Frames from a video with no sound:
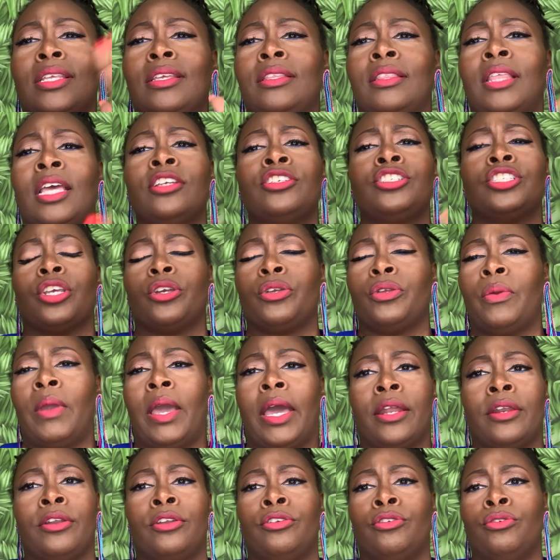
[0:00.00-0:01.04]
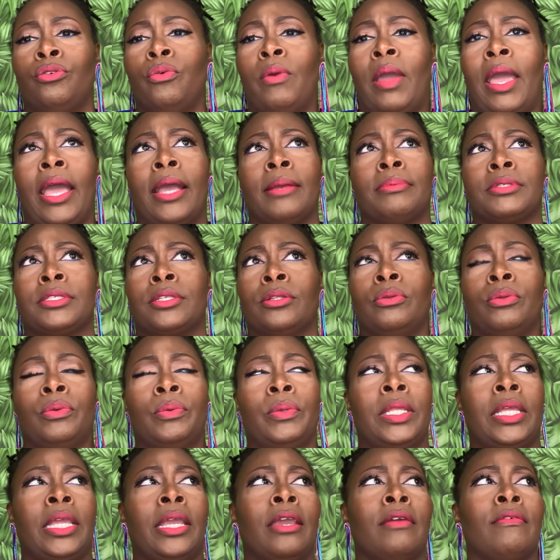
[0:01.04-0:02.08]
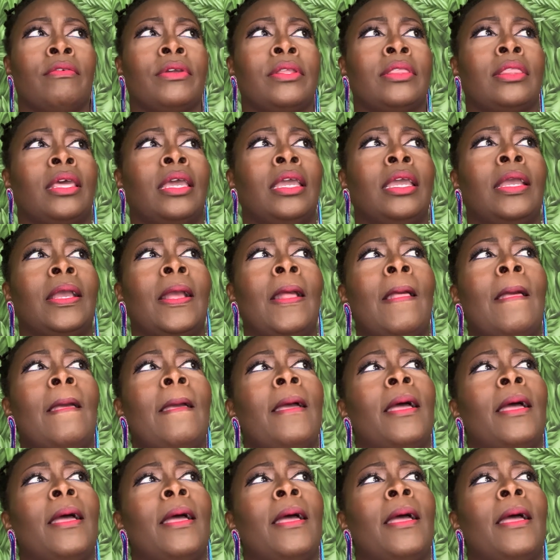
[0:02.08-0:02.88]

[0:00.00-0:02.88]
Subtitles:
They show you how to do absolutely everything.